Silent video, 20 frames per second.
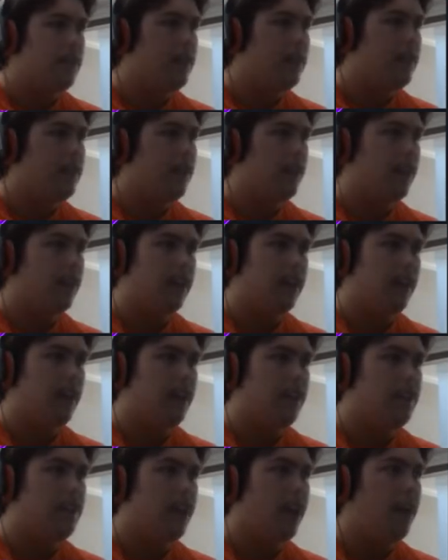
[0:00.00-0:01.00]
Hopefully you
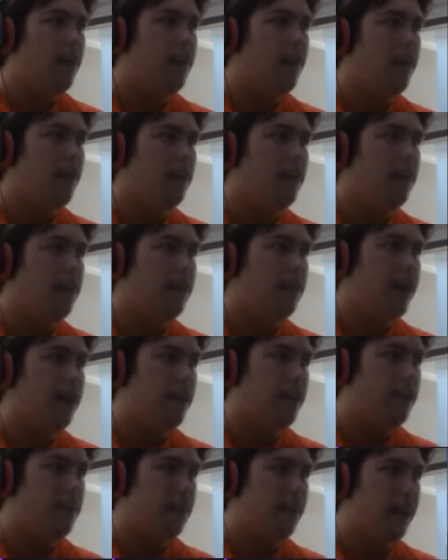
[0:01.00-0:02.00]
have Shockwave on these
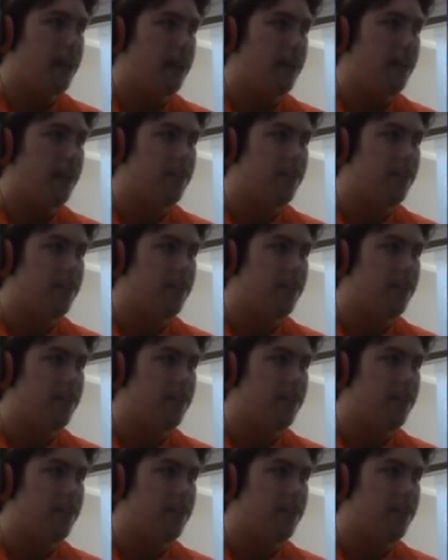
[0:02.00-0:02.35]
fighters' bindings.